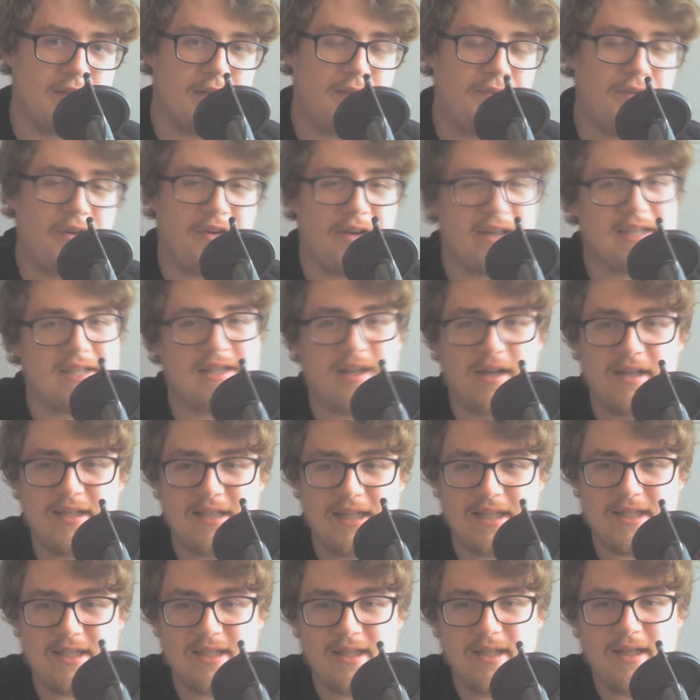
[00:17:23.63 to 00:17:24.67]
I'm very
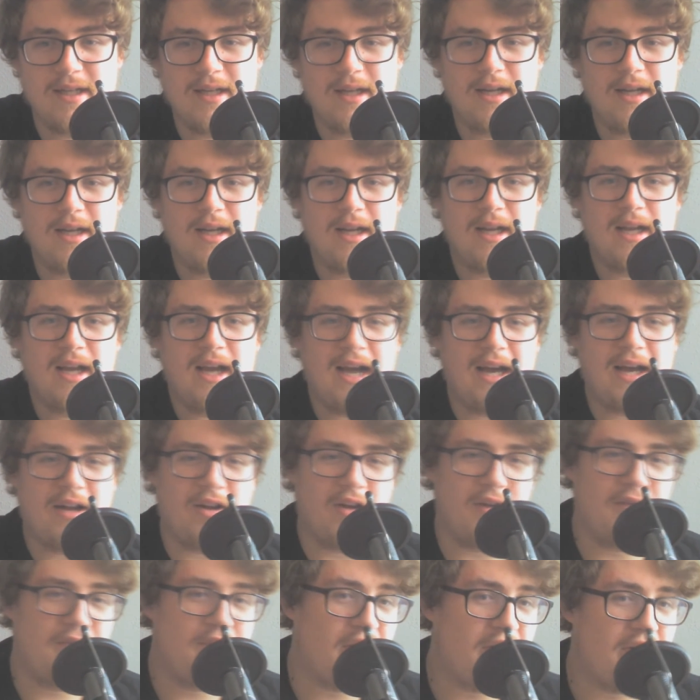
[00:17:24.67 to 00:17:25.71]
excited. And
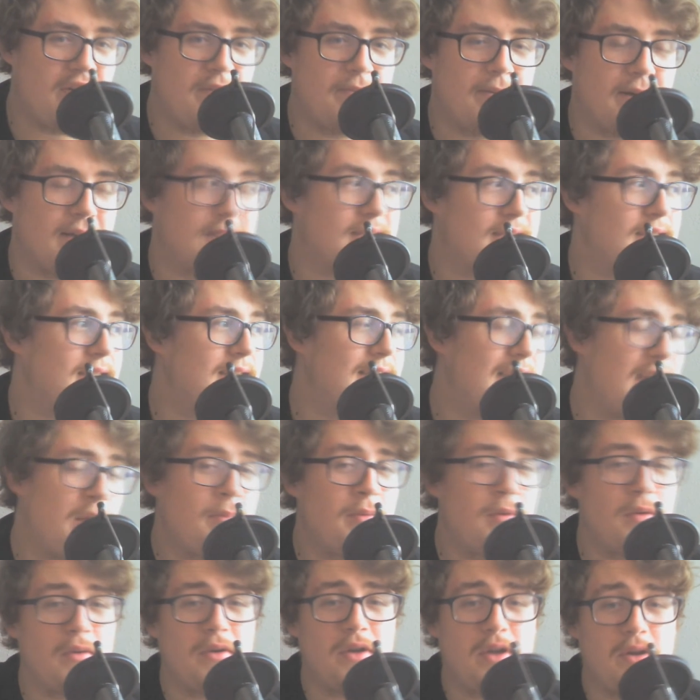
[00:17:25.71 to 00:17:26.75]
I'm very buzzed. Tell
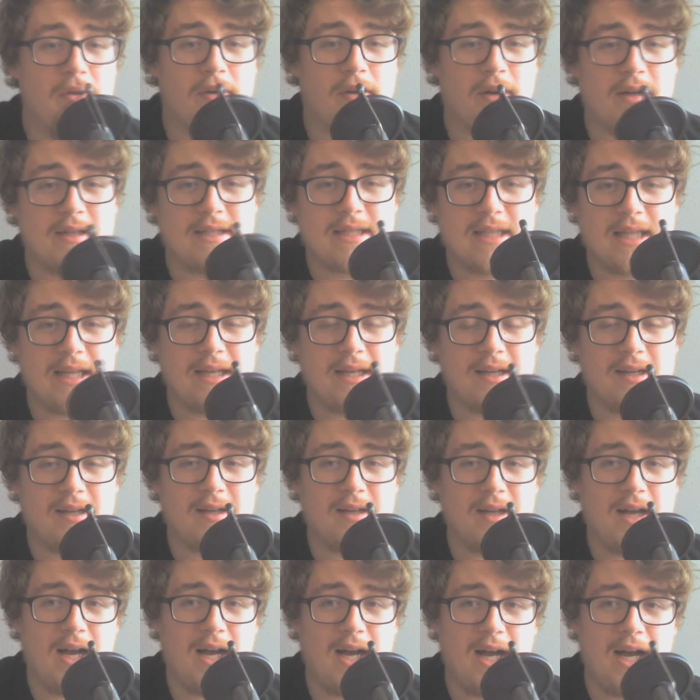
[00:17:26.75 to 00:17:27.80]
me what you guys think
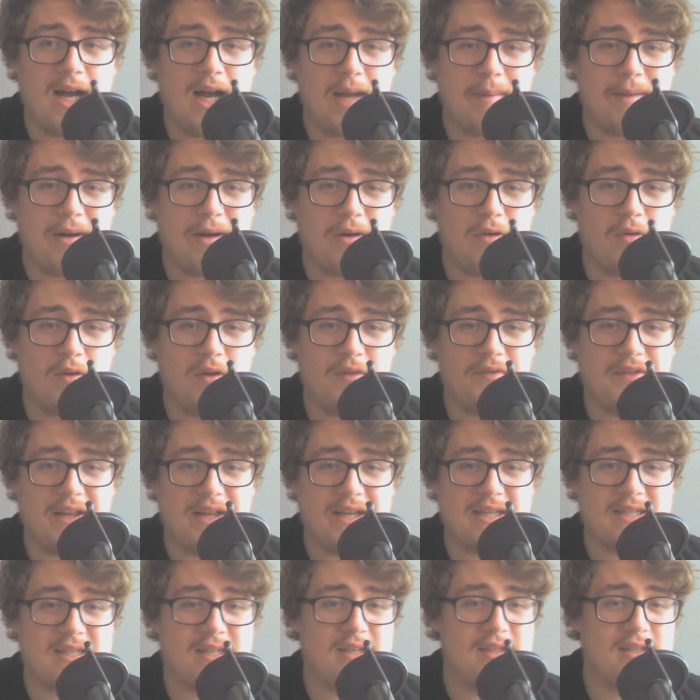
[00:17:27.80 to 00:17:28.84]
about all of
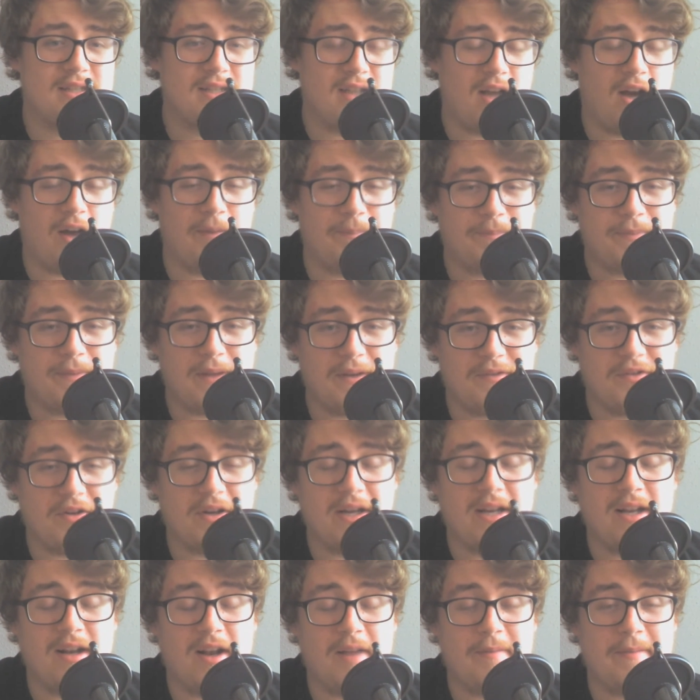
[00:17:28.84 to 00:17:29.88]
this. Because if you're
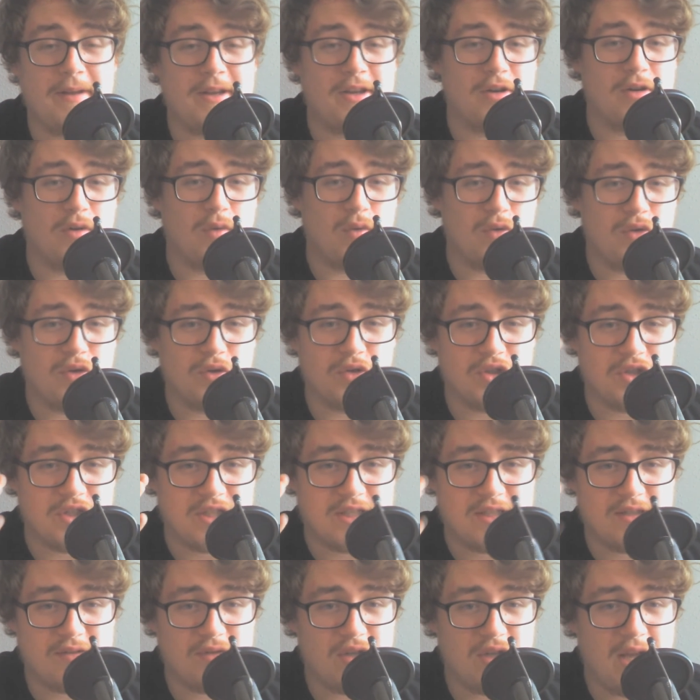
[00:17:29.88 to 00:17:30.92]
anything like me, you're just
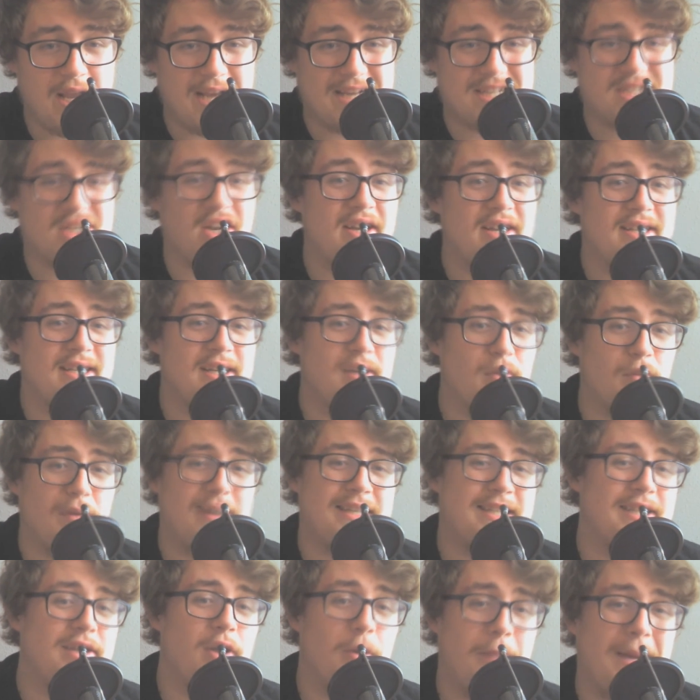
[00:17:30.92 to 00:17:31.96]
excited and
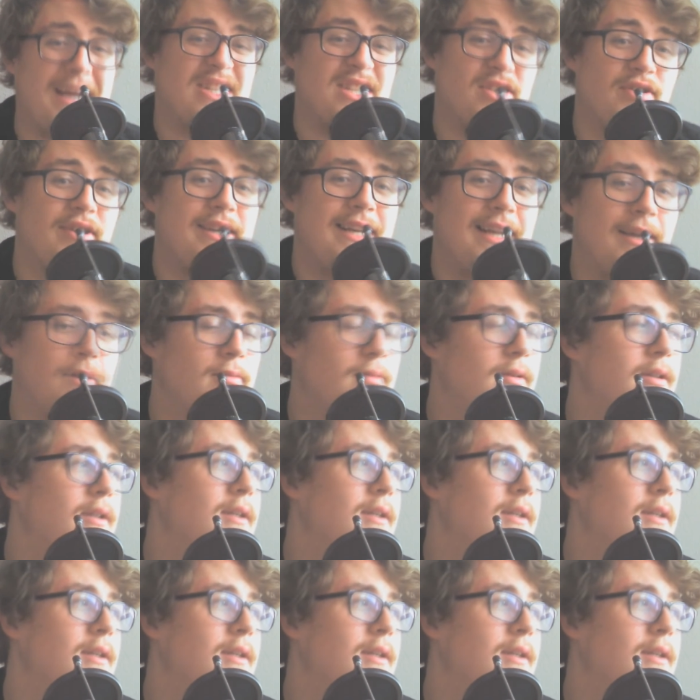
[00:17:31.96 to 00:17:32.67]
wetting your pants right now.